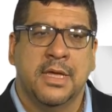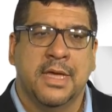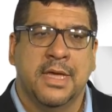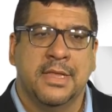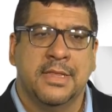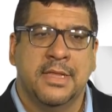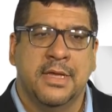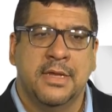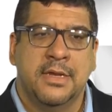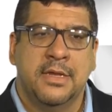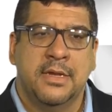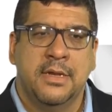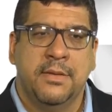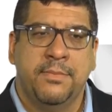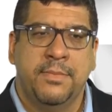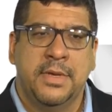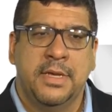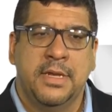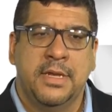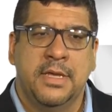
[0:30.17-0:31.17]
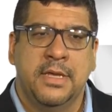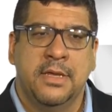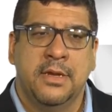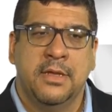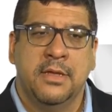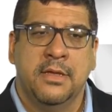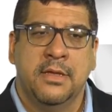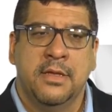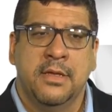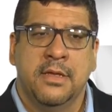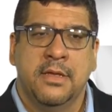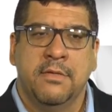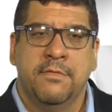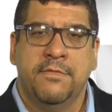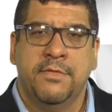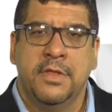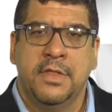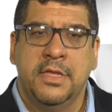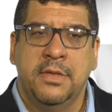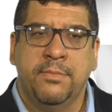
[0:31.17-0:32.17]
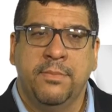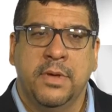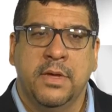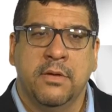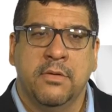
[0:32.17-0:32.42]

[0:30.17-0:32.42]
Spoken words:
Catarina Pereira, Filipa